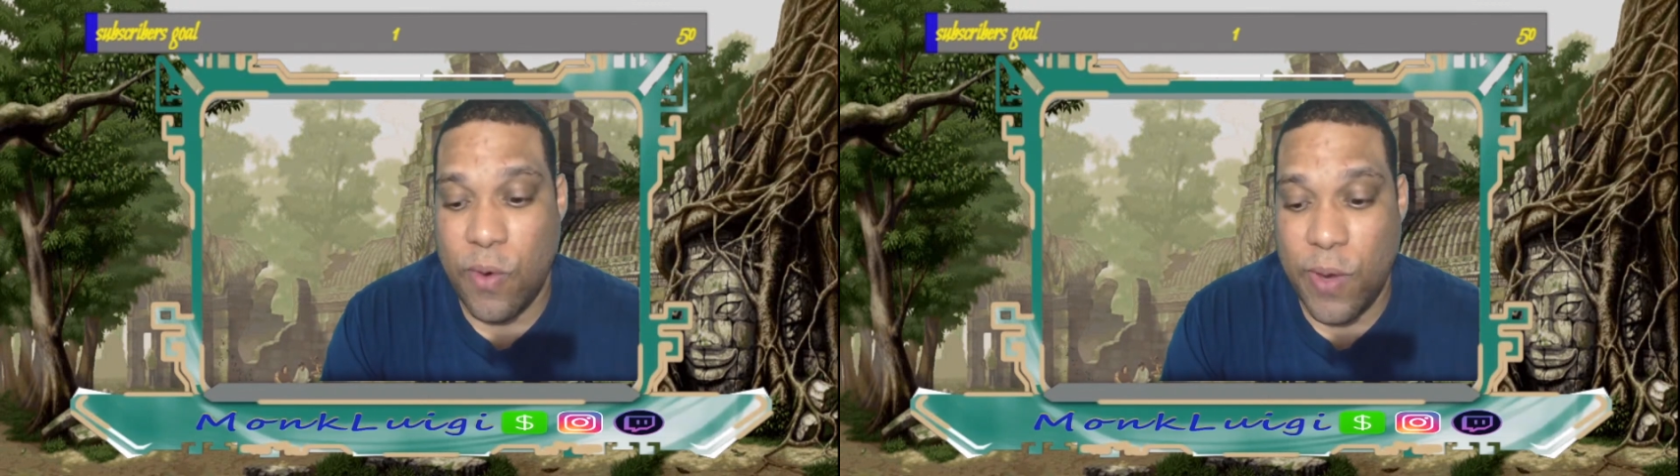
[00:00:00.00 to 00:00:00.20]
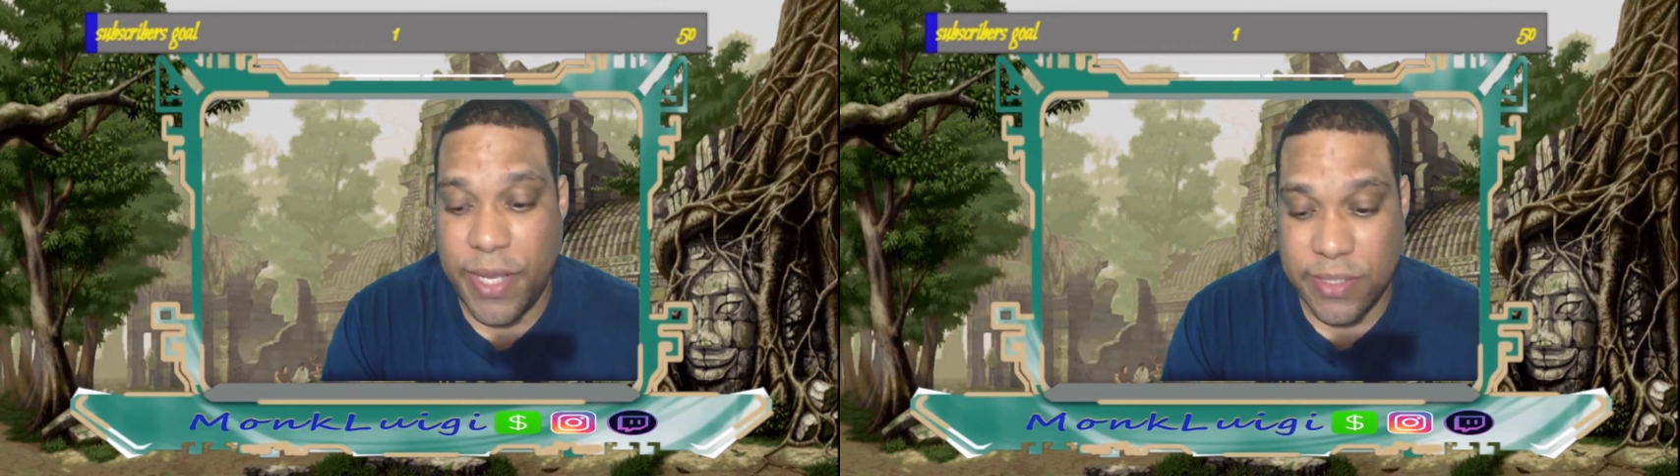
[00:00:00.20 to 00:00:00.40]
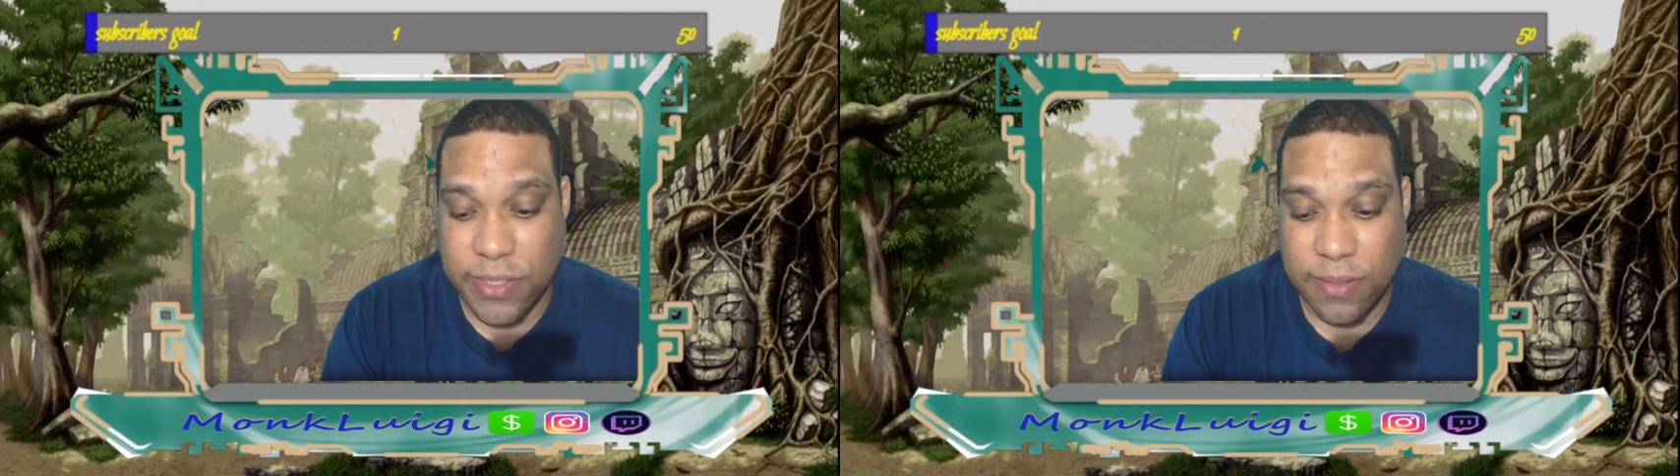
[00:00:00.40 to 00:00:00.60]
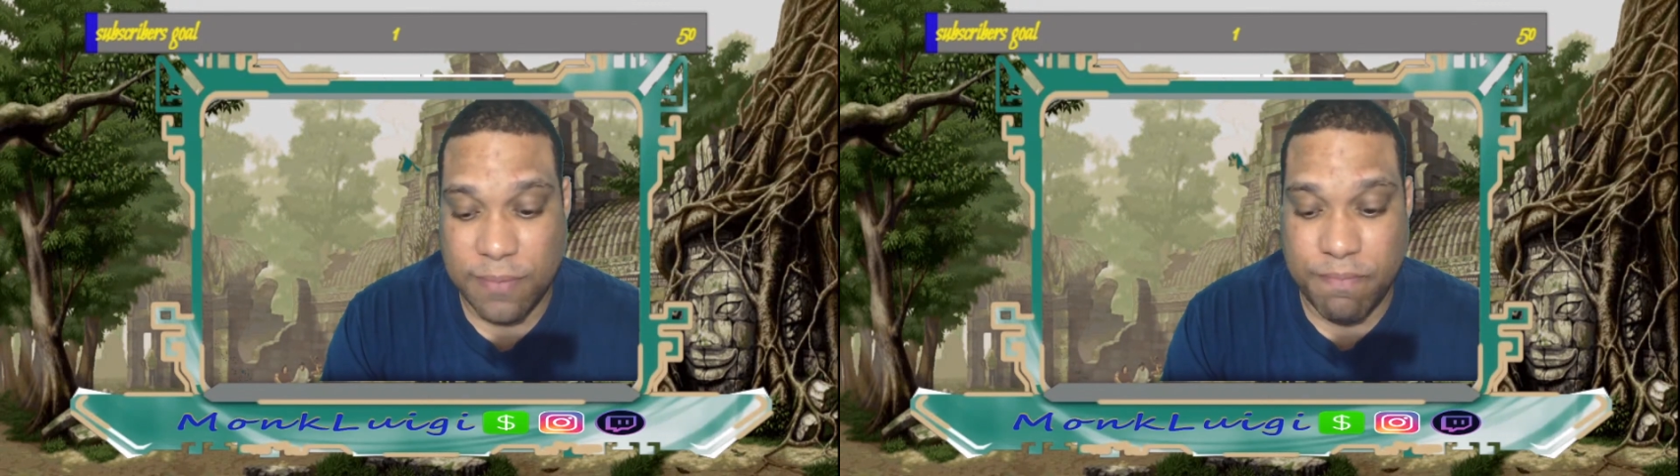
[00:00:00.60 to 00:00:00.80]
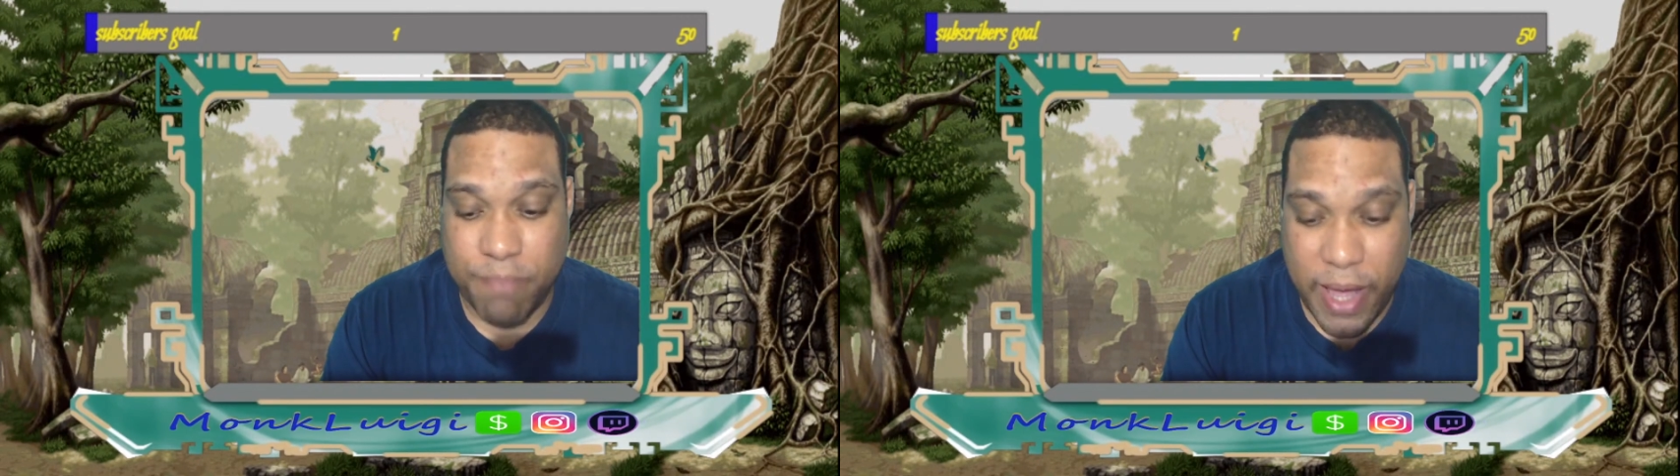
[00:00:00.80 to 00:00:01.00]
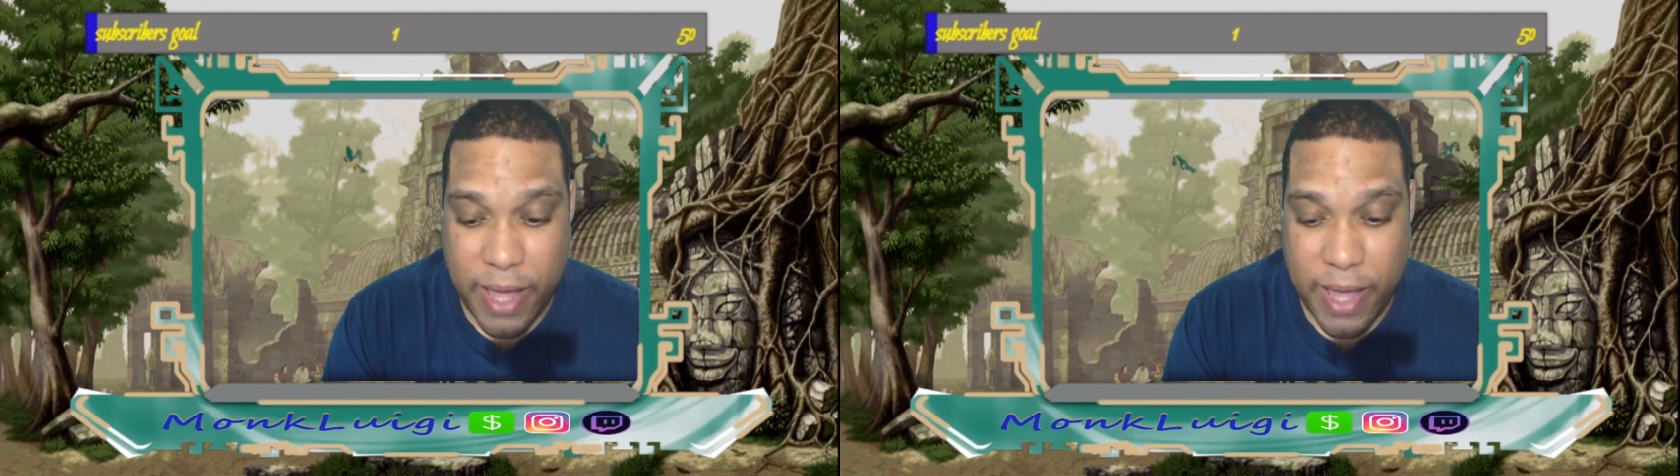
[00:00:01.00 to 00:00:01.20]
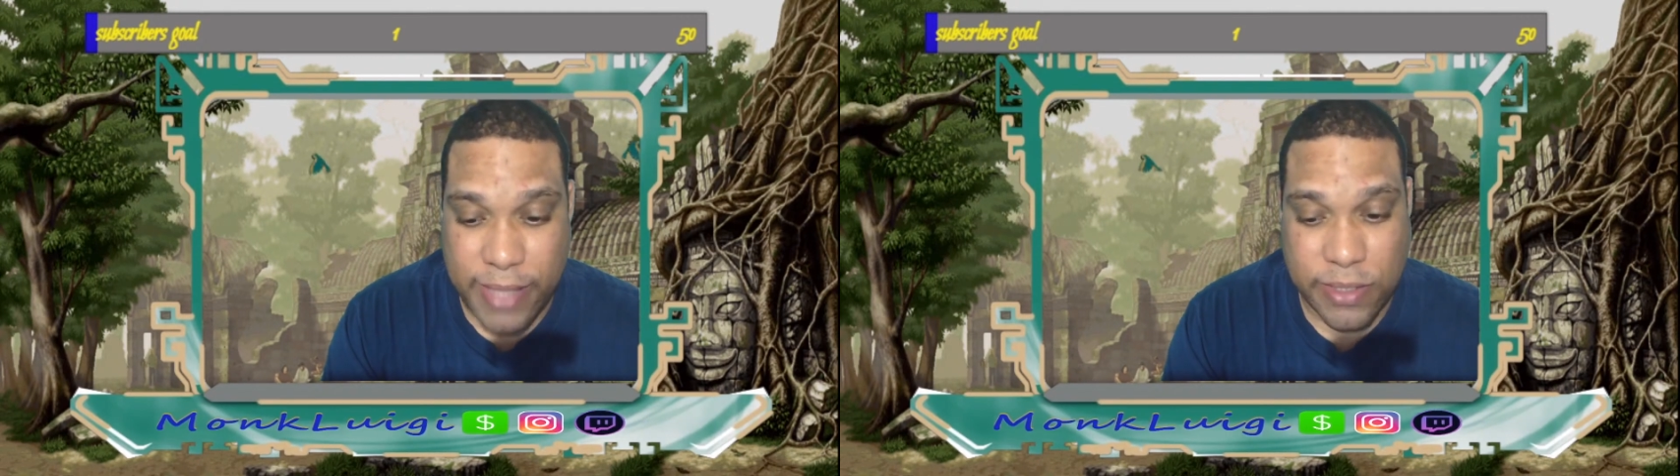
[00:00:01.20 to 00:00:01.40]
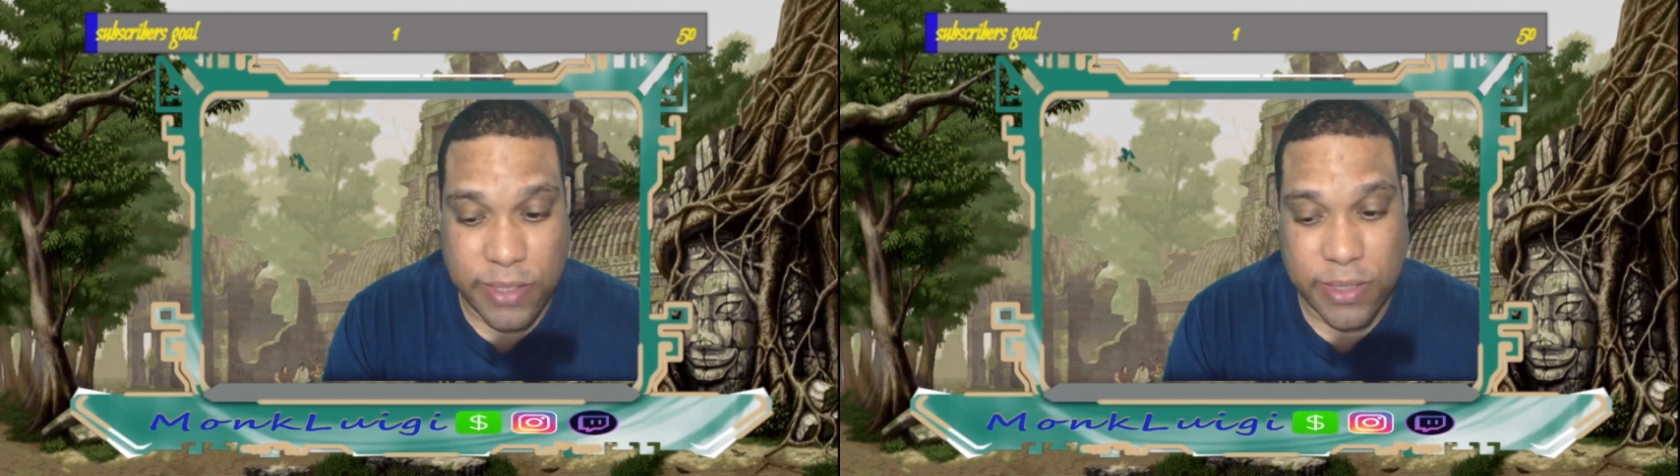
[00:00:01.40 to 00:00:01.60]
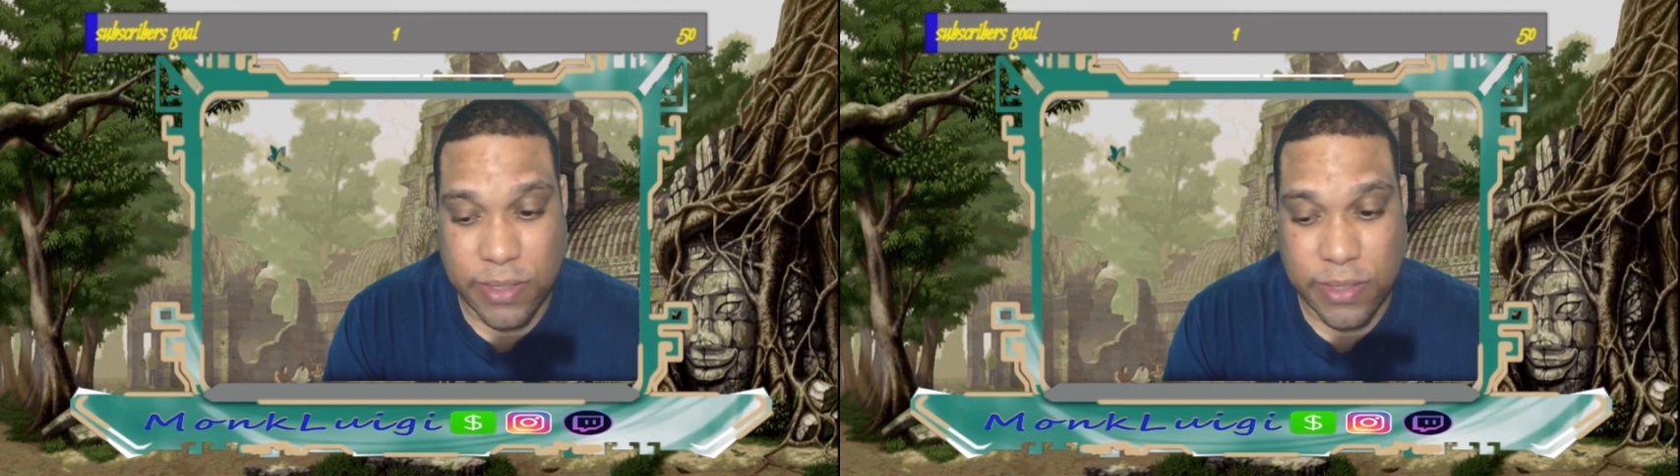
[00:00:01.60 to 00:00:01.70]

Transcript: on it, but, it's